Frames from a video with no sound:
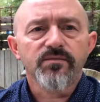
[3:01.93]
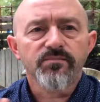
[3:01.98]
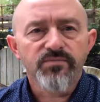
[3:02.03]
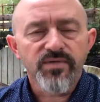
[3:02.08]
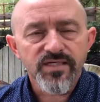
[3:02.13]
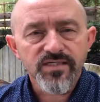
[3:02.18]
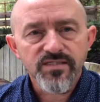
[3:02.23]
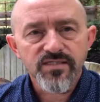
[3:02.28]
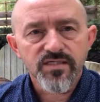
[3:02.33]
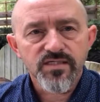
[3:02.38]

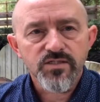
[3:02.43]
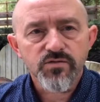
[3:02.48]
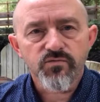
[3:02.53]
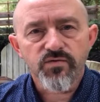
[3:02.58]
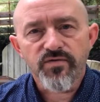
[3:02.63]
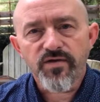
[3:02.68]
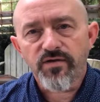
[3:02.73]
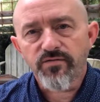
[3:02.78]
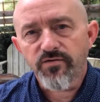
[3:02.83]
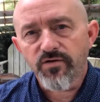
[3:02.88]
business
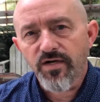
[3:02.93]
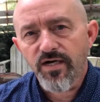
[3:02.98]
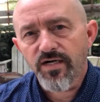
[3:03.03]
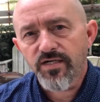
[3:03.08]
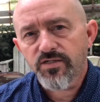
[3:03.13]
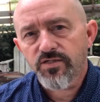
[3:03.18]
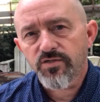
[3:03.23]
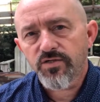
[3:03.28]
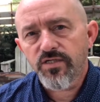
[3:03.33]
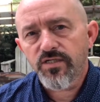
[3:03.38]
with other
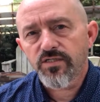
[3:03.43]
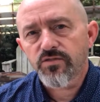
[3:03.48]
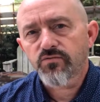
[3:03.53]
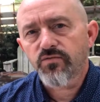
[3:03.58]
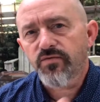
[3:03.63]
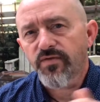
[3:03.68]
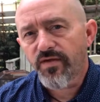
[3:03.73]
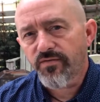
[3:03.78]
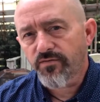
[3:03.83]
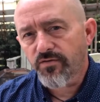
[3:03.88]
countries,
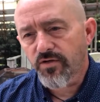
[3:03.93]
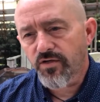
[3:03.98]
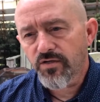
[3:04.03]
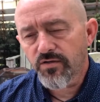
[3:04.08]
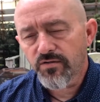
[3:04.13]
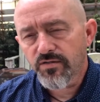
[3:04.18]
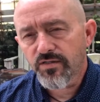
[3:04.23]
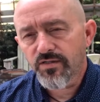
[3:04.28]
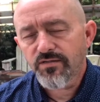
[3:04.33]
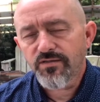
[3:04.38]
with other you
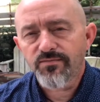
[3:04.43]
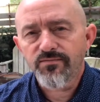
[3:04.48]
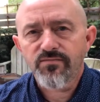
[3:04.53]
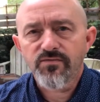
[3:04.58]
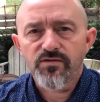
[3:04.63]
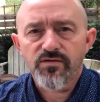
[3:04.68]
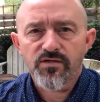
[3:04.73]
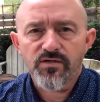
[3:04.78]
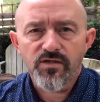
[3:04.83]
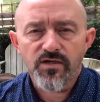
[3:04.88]

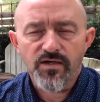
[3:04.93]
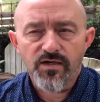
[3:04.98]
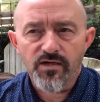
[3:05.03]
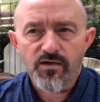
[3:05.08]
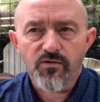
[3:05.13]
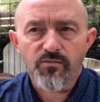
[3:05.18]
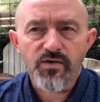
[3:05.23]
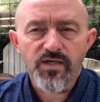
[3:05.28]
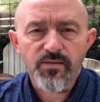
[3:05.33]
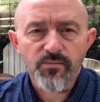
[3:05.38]

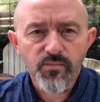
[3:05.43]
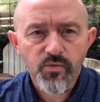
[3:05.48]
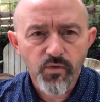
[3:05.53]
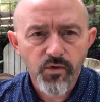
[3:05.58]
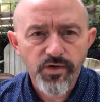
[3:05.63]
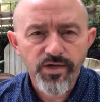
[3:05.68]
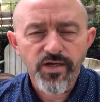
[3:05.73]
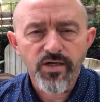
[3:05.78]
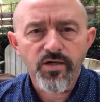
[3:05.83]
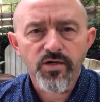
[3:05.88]
know,
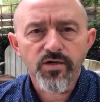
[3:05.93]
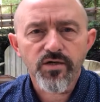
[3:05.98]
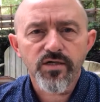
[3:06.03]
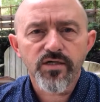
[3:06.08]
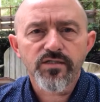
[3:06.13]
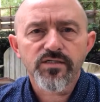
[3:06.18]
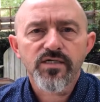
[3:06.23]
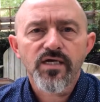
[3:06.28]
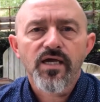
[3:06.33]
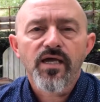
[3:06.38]
importing
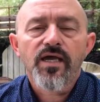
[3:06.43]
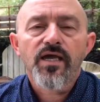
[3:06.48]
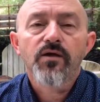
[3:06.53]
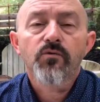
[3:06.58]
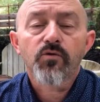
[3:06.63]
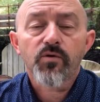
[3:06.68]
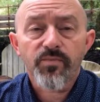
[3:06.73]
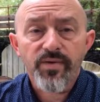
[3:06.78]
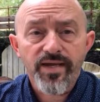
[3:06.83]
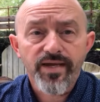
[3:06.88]
goods, and
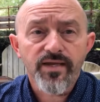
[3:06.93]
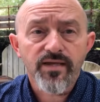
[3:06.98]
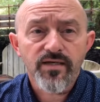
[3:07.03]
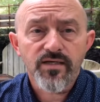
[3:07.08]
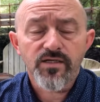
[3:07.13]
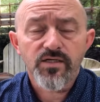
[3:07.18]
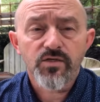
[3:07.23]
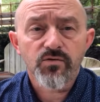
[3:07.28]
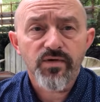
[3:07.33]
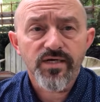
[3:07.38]
we're paying
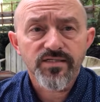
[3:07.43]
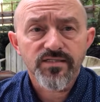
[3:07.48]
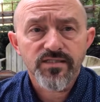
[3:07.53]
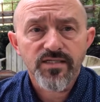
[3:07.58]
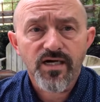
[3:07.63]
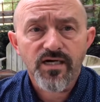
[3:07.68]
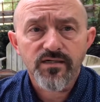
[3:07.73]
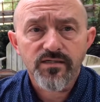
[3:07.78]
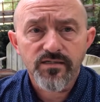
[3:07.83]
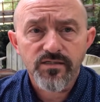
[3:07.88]
in U S
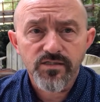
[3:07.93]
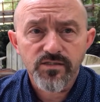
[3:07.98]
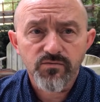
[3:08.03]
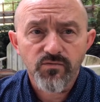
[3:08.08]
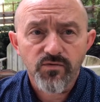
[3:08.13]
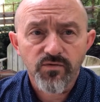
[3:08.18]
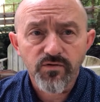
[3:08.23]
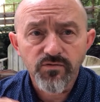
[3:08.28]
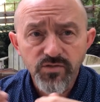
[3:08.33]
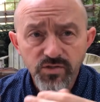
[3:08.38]
dollars. Well,
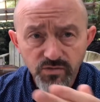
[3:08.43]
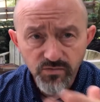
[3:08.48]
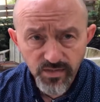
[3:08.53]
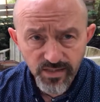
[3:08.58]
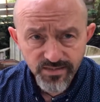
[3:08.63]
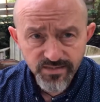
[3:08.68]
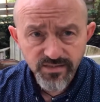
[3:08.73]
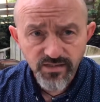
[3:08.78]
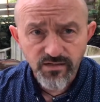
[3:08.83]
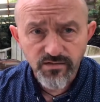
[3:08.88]
those U
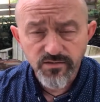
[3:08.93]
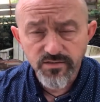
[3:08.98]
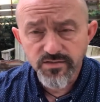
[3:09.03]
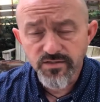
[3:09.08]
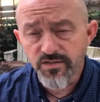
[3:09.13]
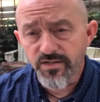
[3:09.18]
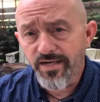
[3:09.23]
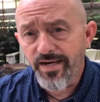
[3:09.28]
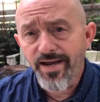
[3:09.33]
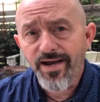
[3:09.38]
S dollars are
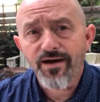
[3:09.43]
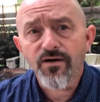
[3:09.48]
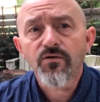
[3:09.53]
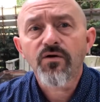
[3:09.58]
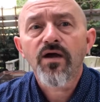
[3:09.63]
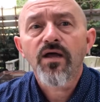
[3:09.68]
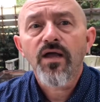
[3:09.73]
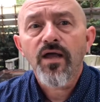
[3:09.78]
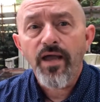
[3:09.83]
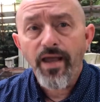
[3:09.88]
now
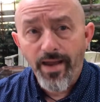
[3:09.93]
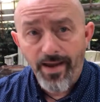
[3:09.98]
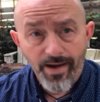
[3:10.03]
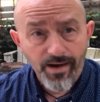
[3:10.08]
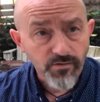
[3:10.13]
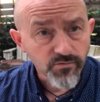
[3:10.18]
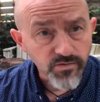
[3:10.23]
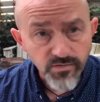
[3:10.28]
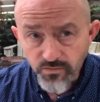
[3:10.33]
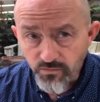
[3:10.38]

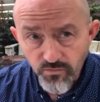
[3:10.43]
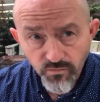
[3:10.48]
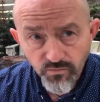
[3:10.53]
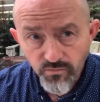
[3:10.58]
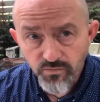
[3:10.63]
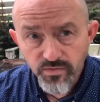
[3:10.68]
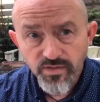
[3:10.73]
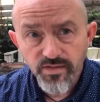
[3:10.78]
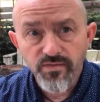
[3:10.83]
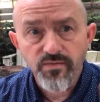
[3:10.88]
out
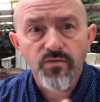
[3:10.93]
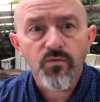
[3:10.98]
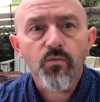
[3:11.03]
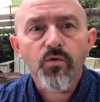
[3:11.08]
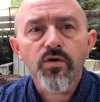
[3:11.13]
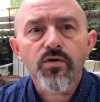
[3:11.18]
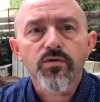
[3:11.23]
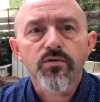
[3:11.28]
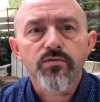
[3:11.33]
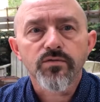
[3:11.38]
in the
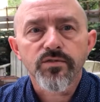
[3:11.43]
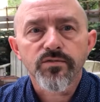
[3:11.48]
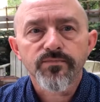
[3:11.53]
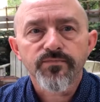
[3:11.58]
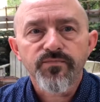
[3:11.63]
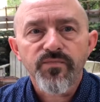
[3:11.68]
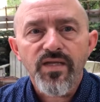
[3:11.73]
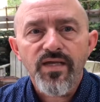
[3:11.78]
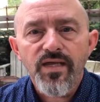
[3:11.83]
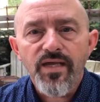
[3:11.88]
world.
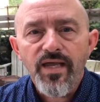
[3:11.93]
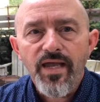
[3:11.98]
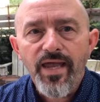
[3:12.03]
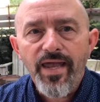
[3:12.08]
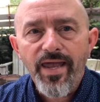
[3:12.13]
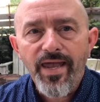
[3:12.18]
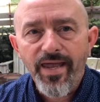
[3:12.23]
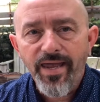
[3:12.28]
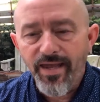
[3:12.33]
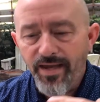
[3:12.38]

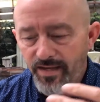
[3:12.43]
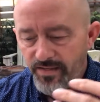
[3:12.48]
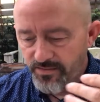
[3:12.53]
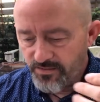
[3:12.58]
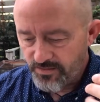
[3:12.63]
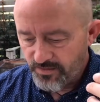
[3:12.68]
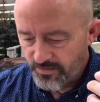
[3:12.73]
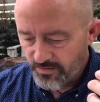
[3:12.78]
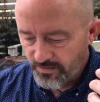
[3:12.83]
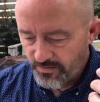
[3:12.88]
And
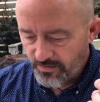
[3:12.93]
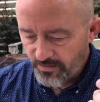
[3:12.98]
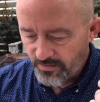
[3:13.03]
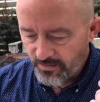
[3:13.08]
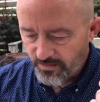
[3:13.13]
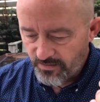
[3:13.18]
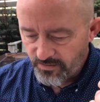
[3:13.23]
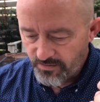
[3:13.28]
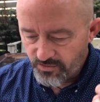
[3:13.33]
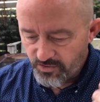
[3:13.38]

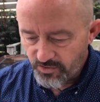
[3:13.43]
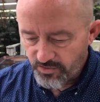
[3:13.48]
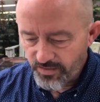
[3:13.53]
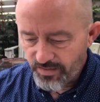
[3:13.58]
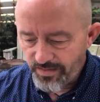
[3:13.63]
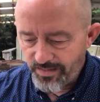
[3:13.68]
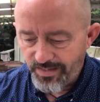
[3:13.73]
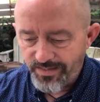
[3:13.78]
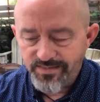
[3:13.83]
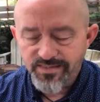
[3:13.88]

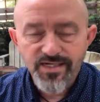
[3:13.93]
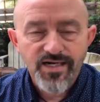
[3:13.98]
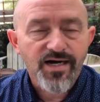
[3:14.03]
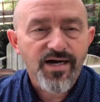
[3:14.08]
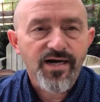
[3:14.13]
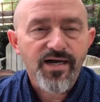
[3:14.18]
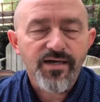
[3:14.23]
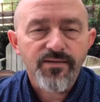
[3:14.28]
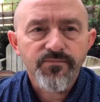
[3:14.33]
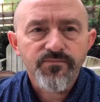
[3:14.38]
during that
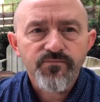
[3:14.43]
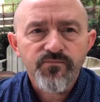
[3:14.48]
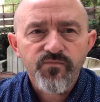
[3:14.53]
time,